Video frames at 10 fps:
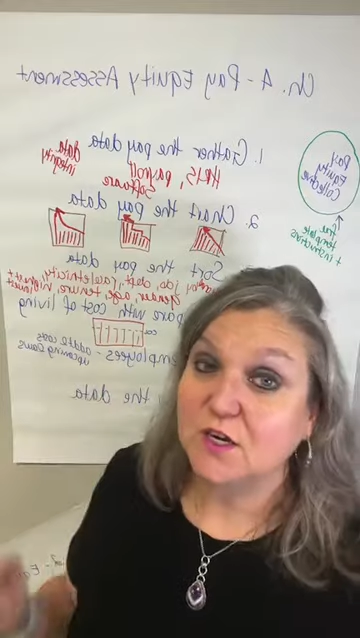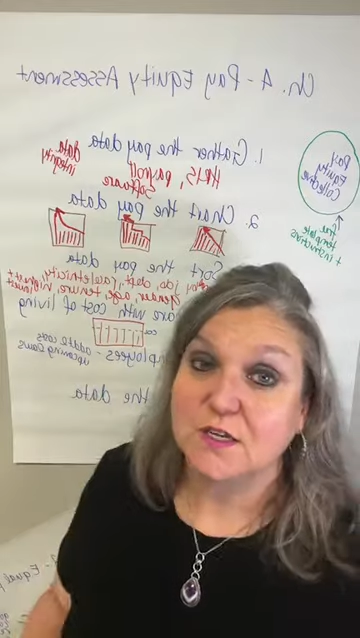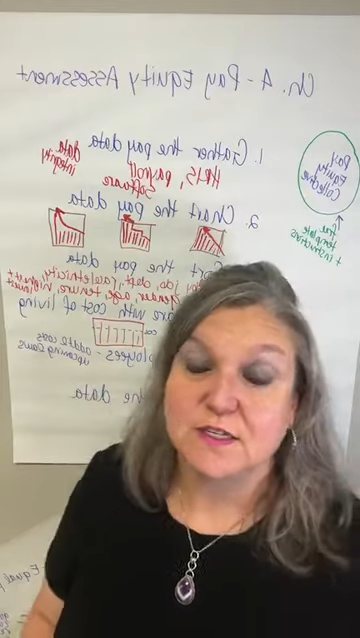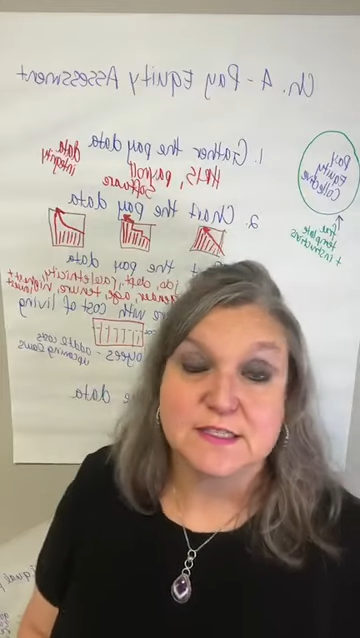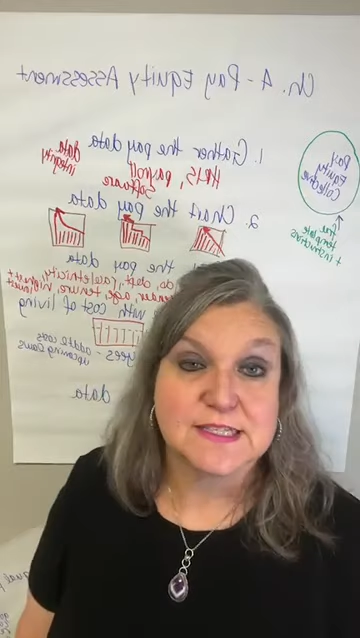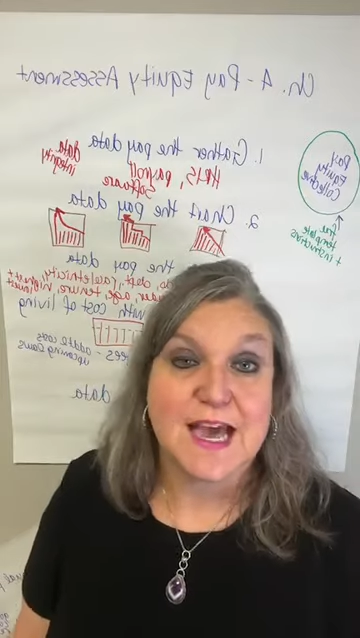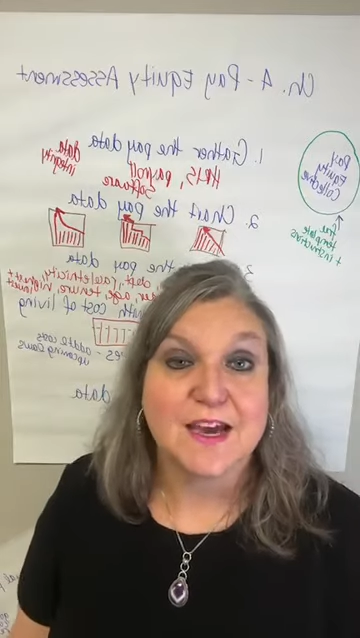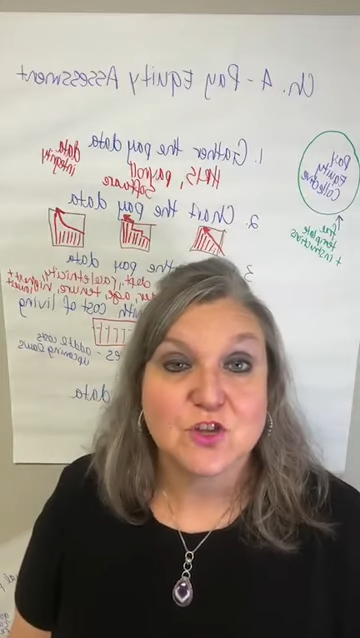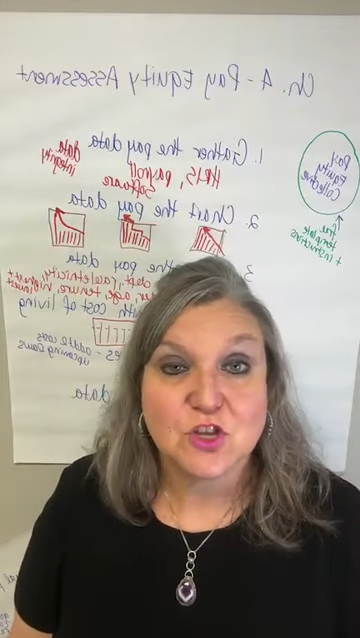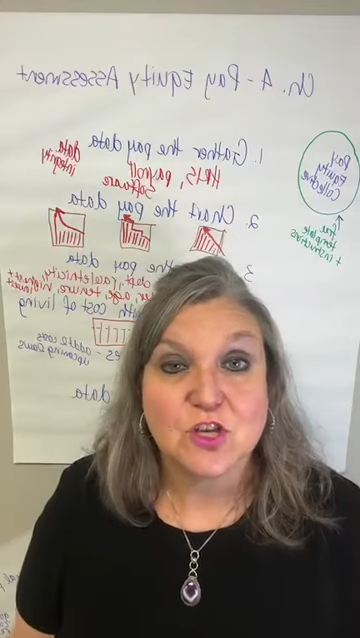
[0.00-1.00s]
area. And it's
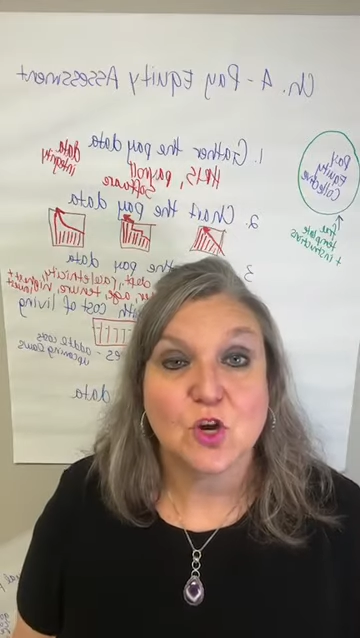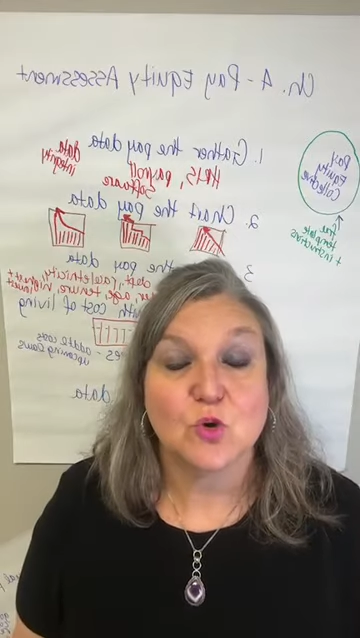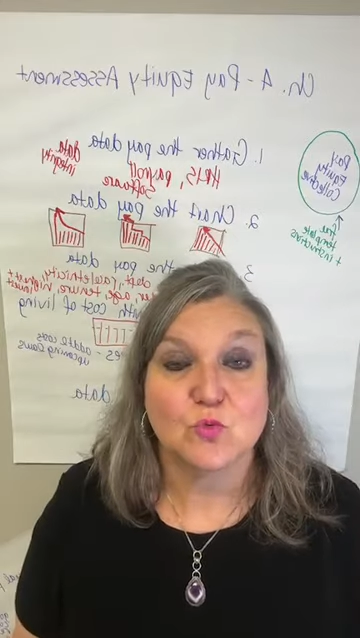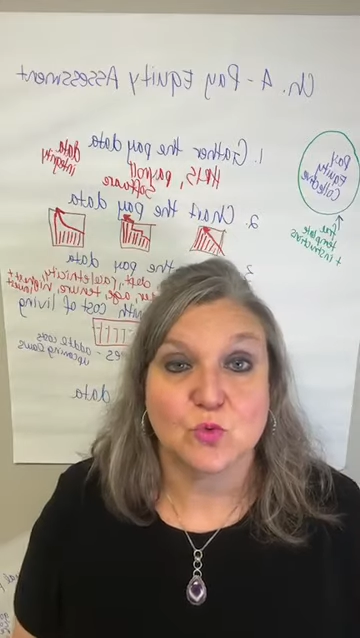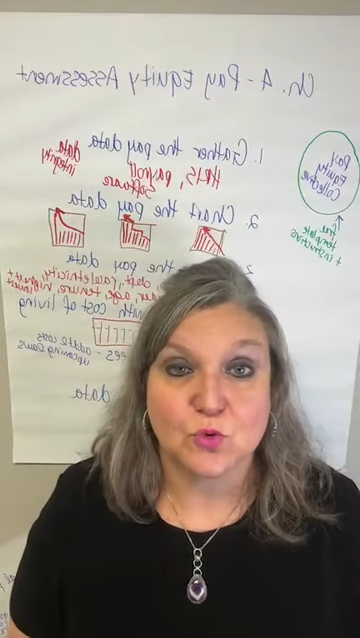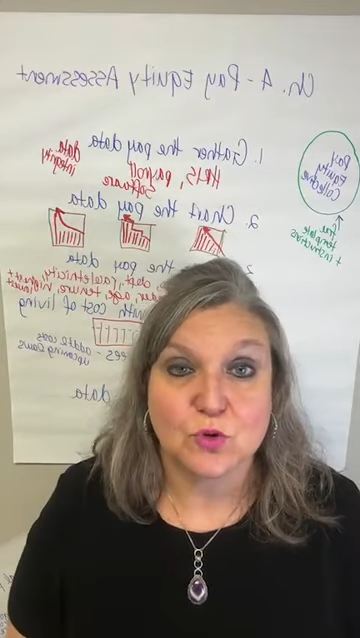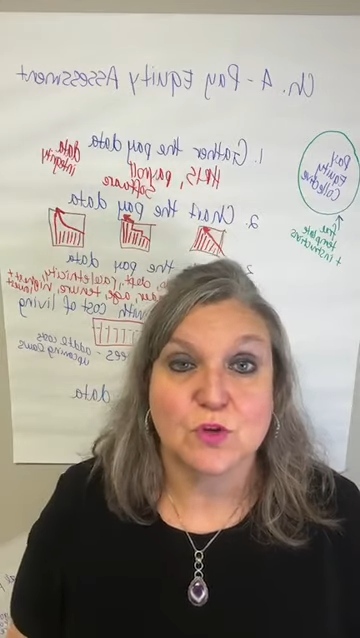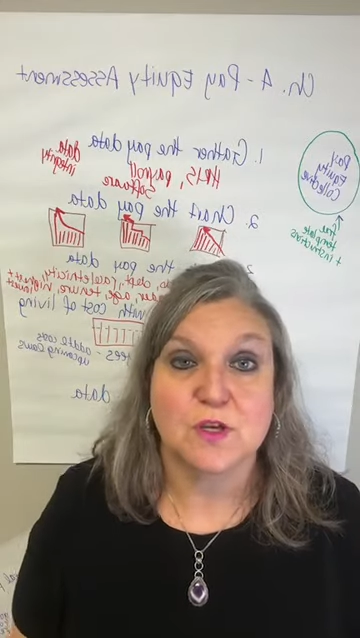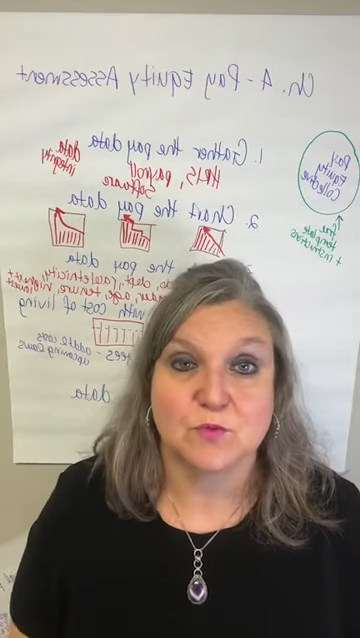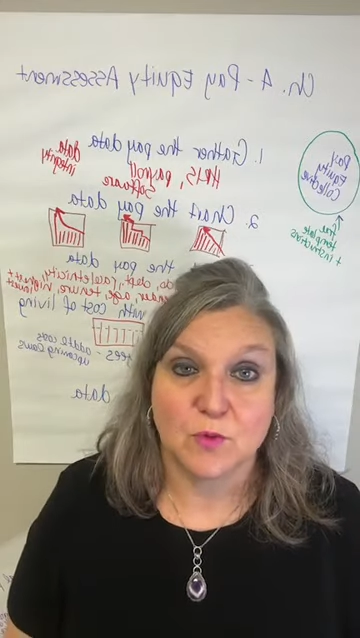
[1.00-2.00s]
actually a
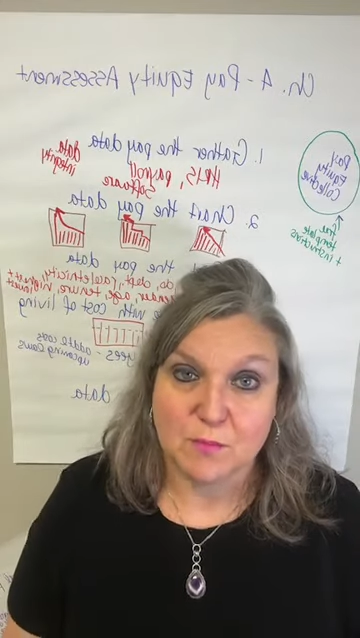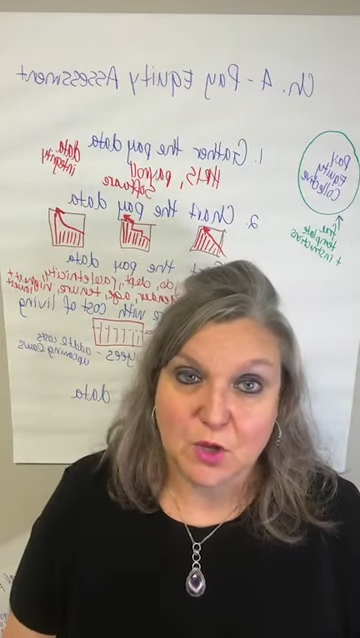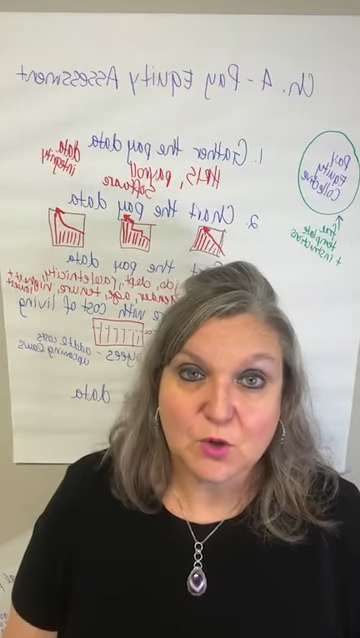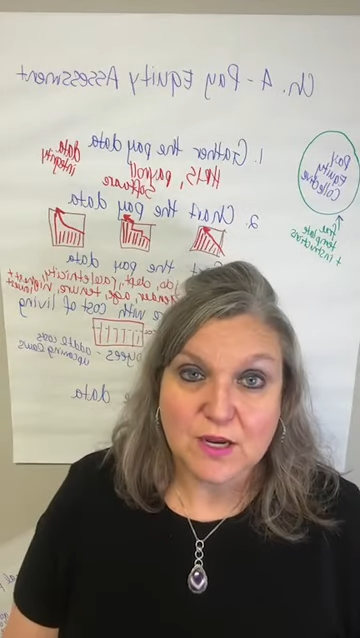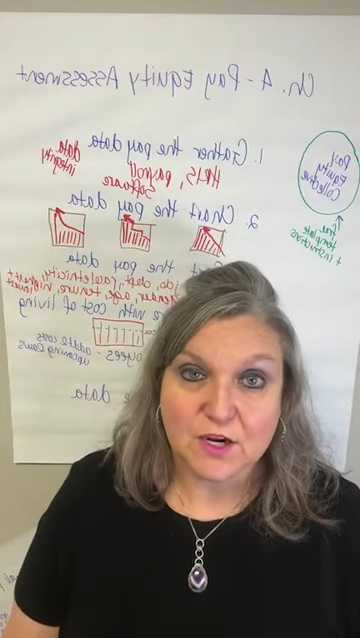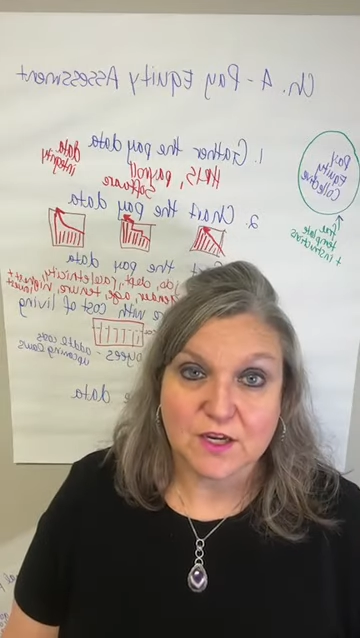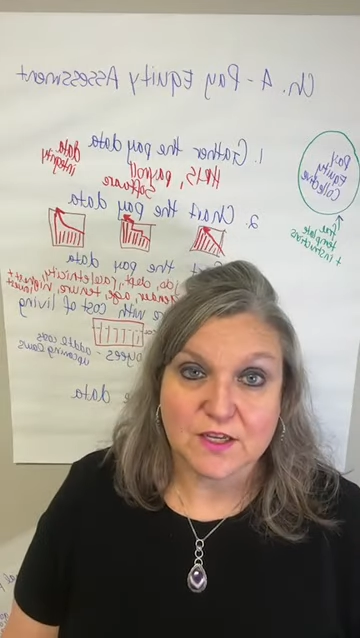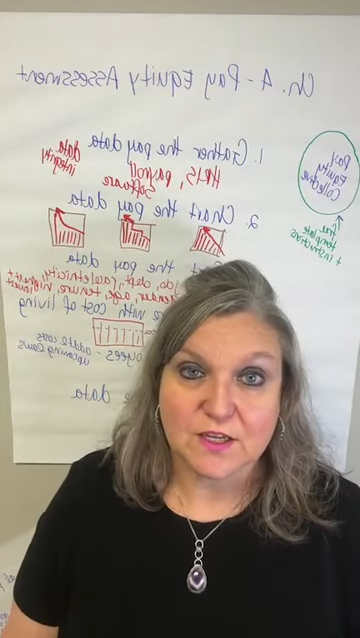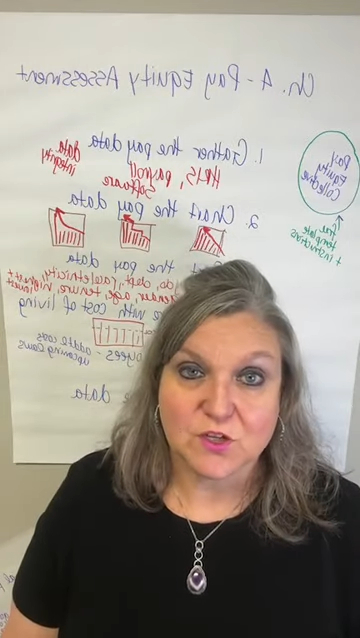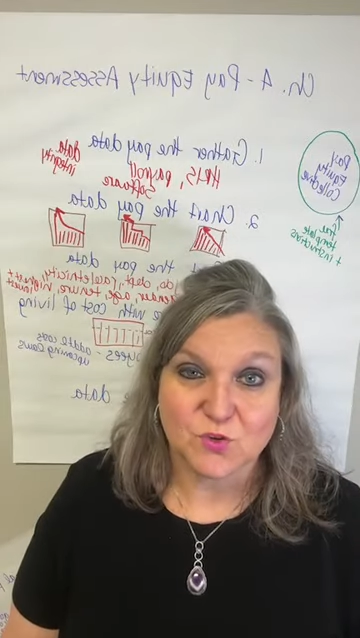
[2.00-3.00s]
rural and remote
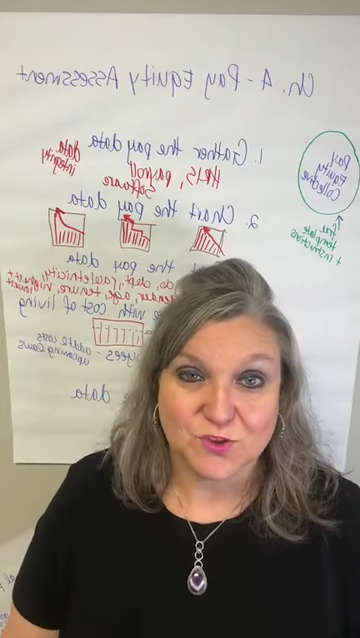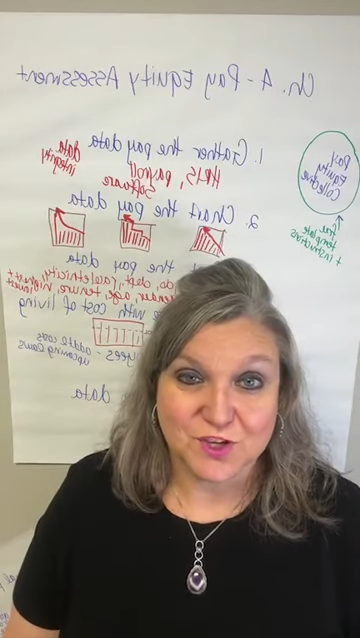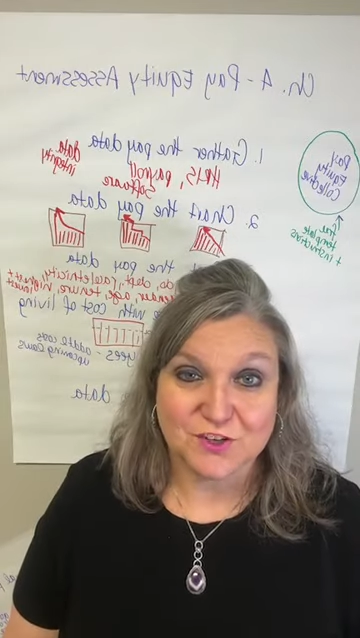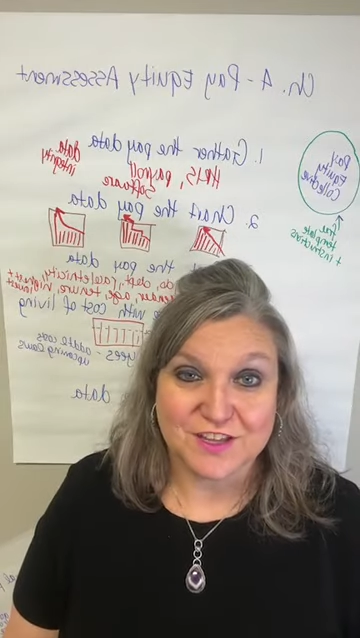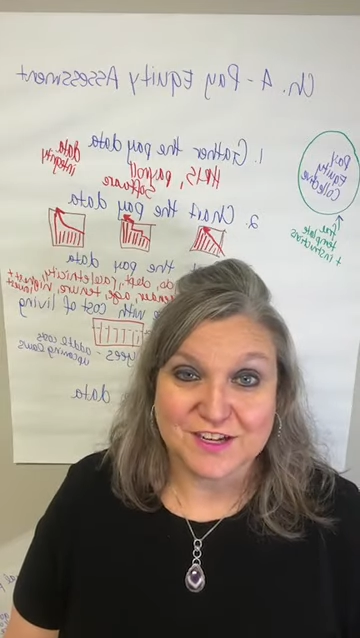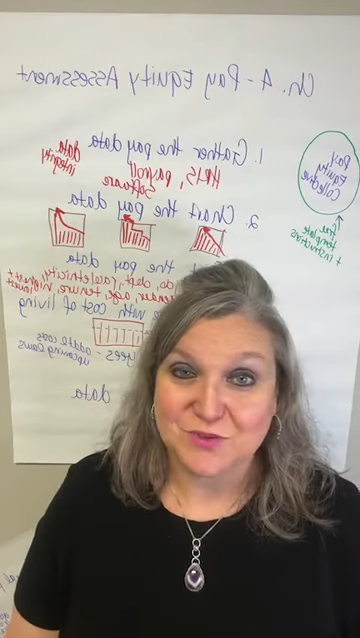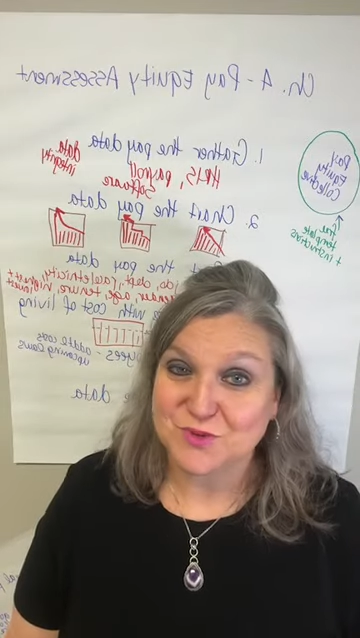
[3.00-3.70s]
area in North Carolina,